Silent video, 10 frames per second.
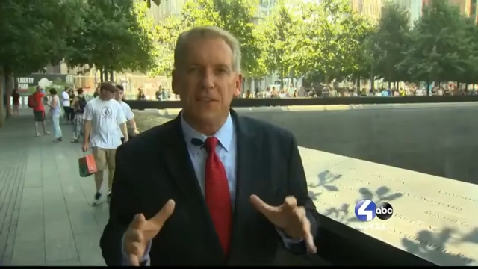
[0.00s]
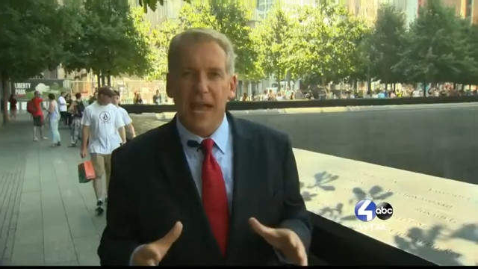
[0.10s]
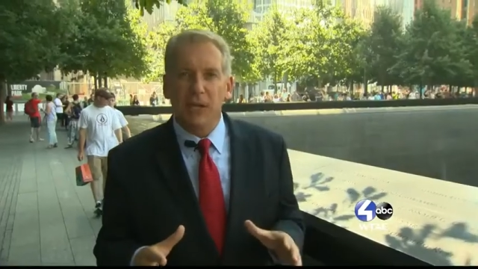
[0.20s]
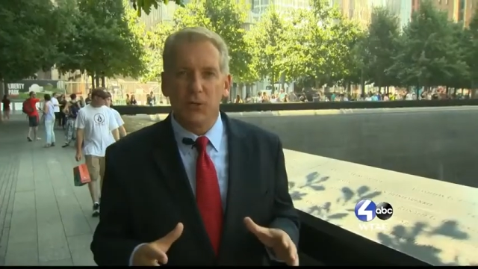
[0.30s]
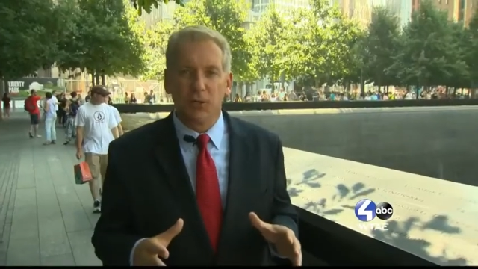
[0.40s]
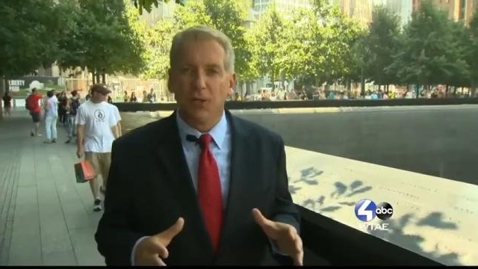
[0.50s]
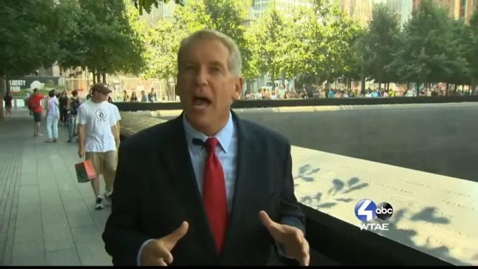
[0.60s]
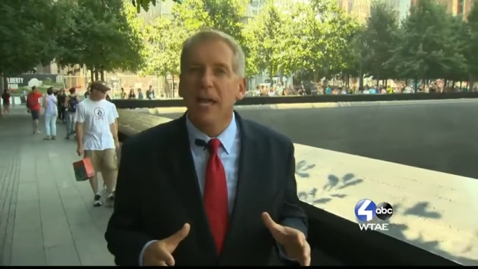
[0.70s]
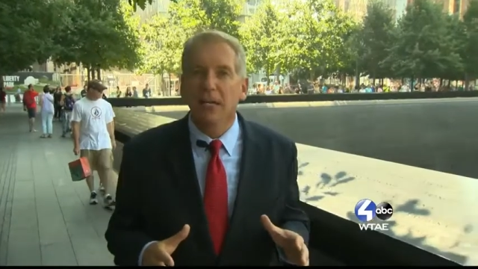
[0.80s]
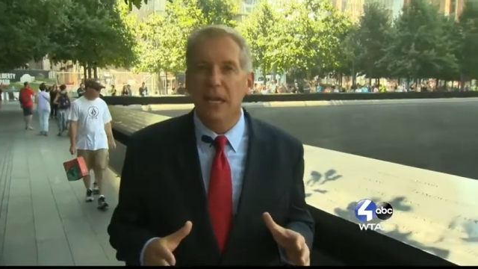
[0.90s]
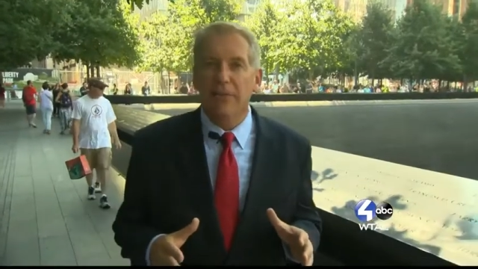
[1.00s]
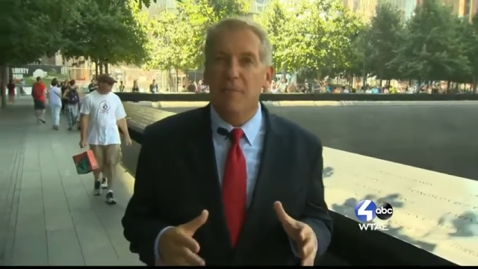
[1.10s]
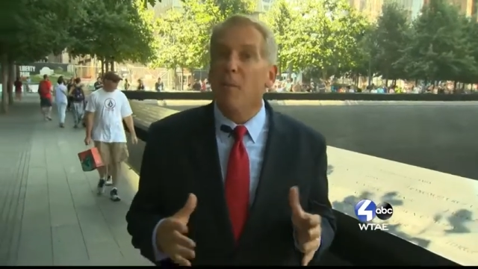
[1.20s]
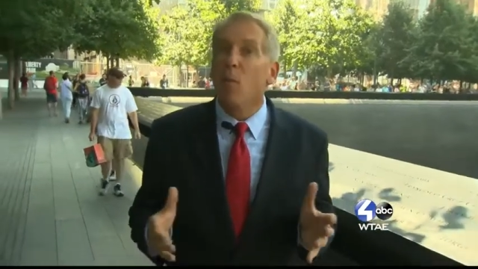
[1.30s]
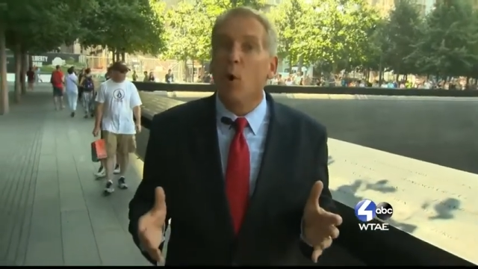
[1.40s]
the National
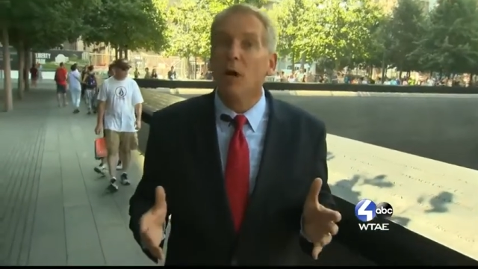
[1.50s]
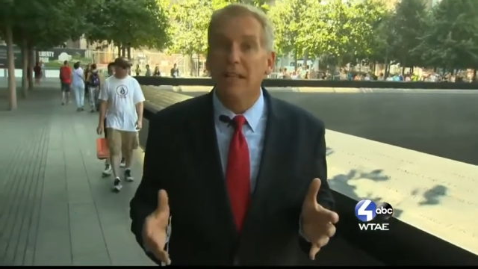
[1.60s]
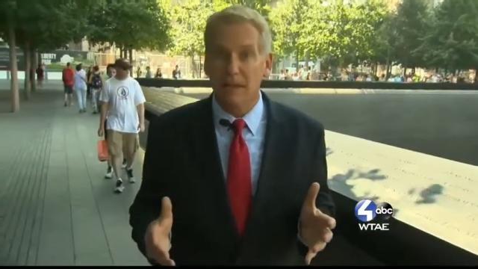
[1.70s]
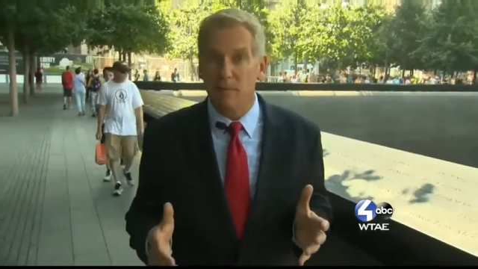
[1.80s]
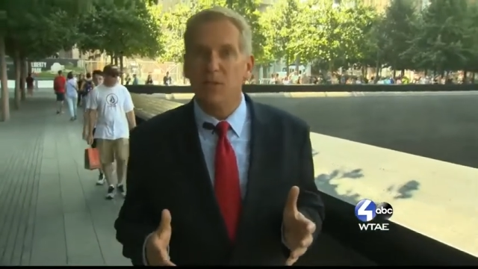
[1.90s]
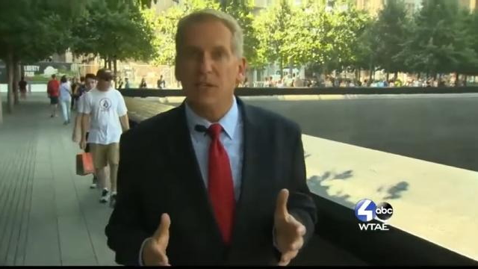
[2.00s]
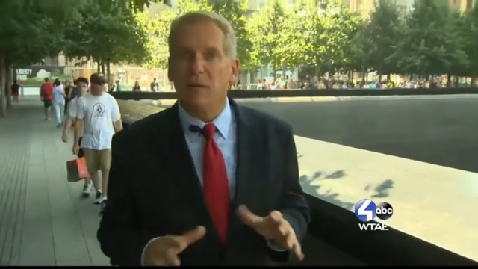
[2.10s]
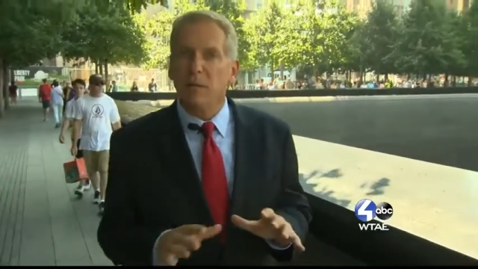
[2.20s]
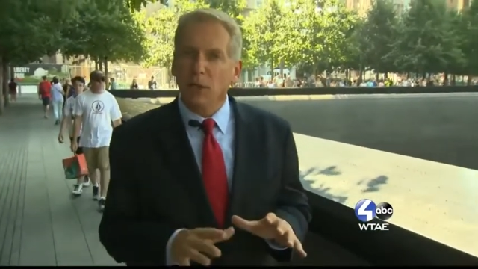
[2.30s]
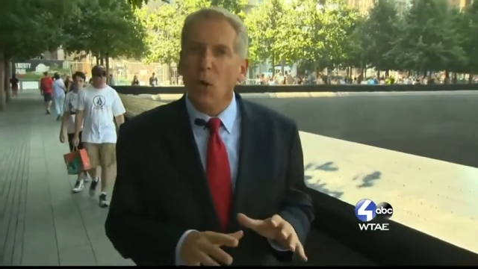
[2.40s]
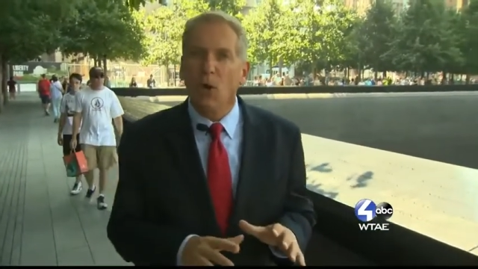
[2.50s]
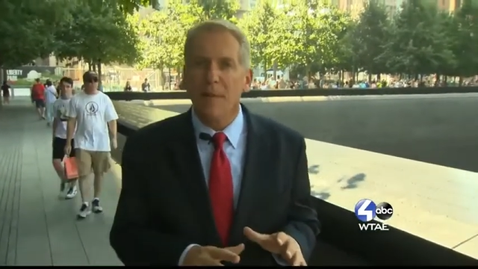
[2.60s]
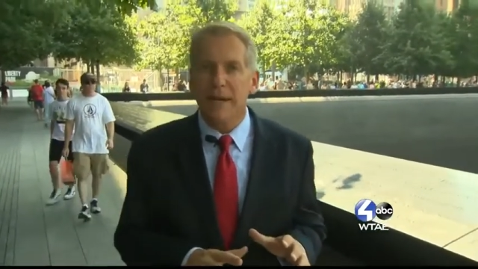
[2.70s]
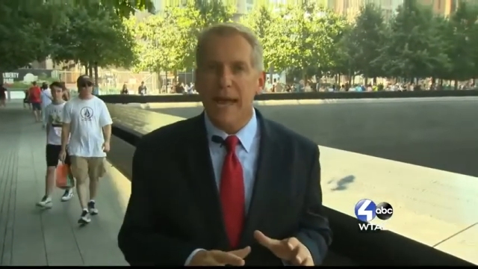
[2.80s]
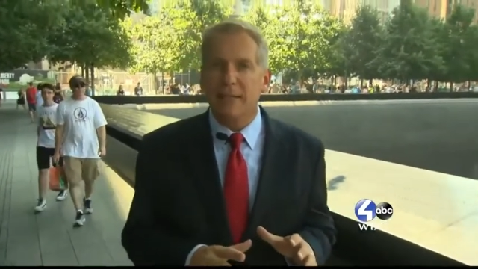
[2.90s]
9/11 Memorial and Museum in Lower
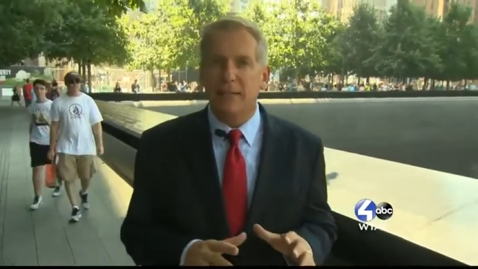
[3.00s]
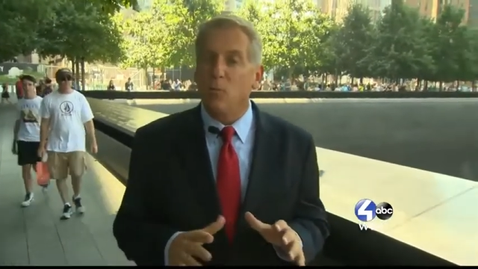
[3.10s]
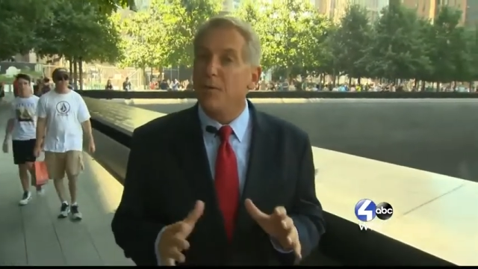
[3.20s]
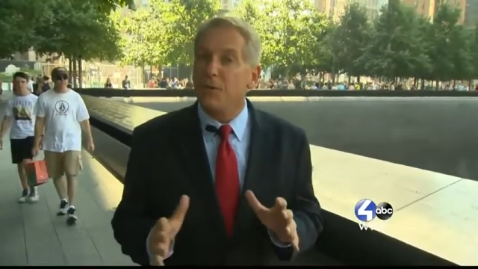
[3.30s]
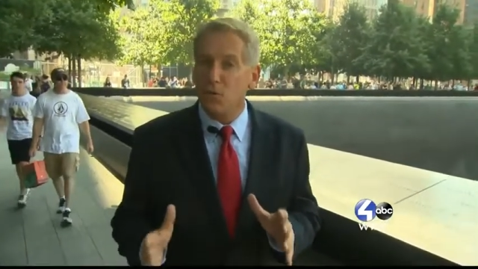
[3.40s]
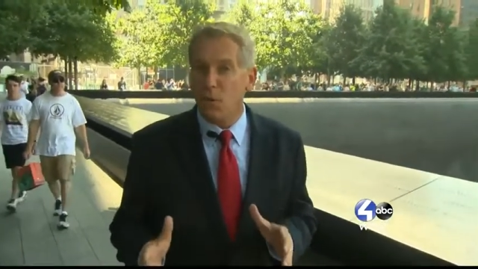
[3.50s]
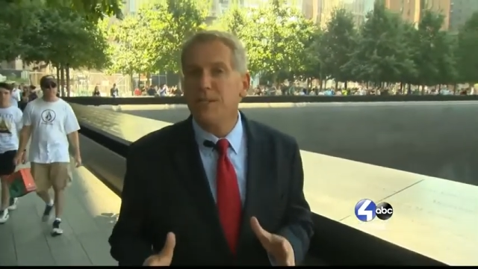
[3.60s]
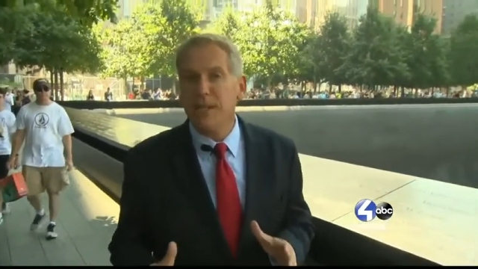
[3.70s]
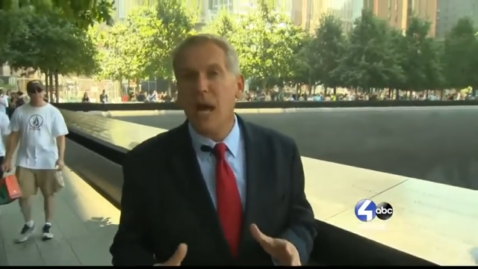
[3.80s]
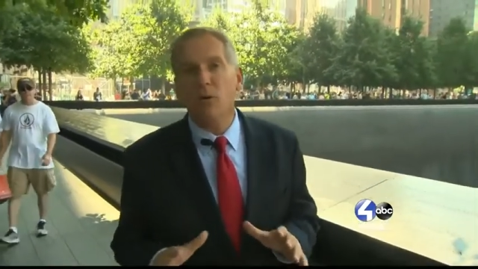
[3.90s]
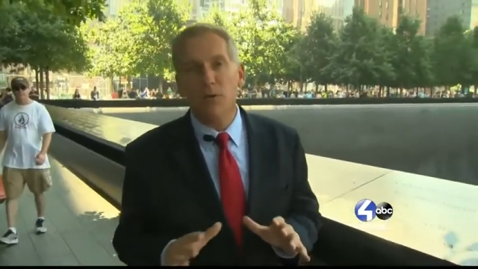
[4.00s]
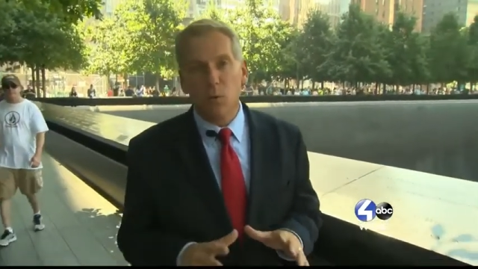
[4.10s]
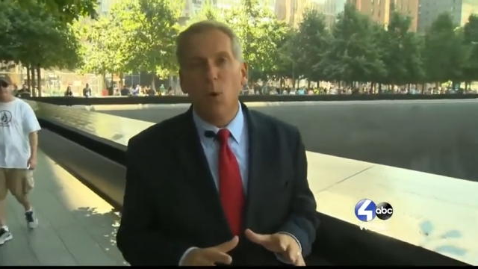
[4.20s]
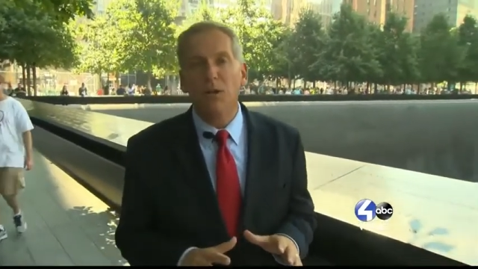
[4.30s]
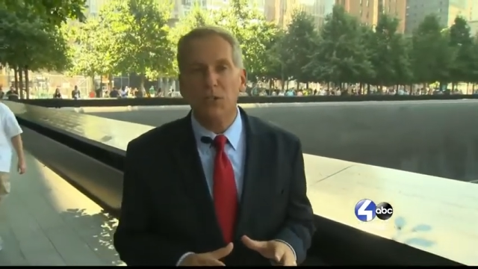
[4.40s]
Manhattan, where the Twin
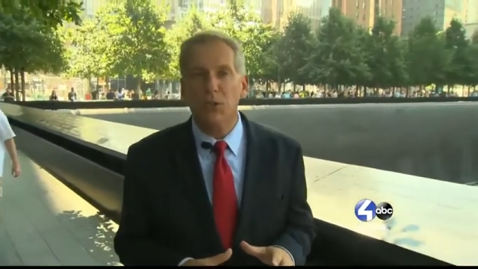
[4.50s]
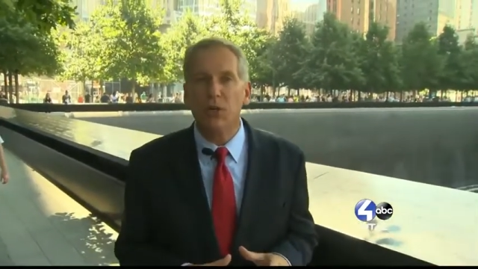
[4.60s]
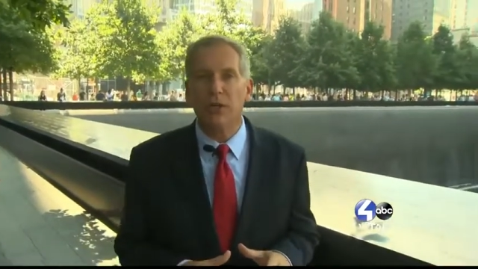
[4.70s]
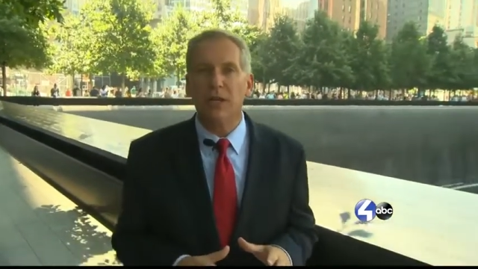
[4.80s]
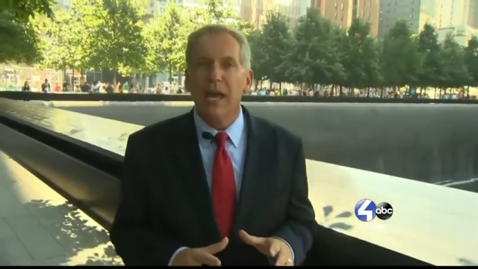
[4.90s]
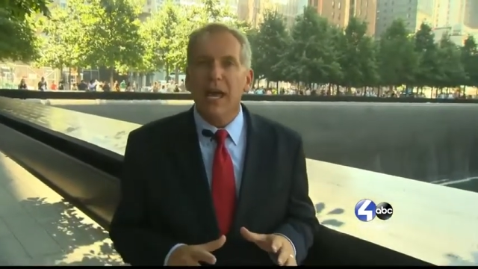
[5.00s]
Towers once stood.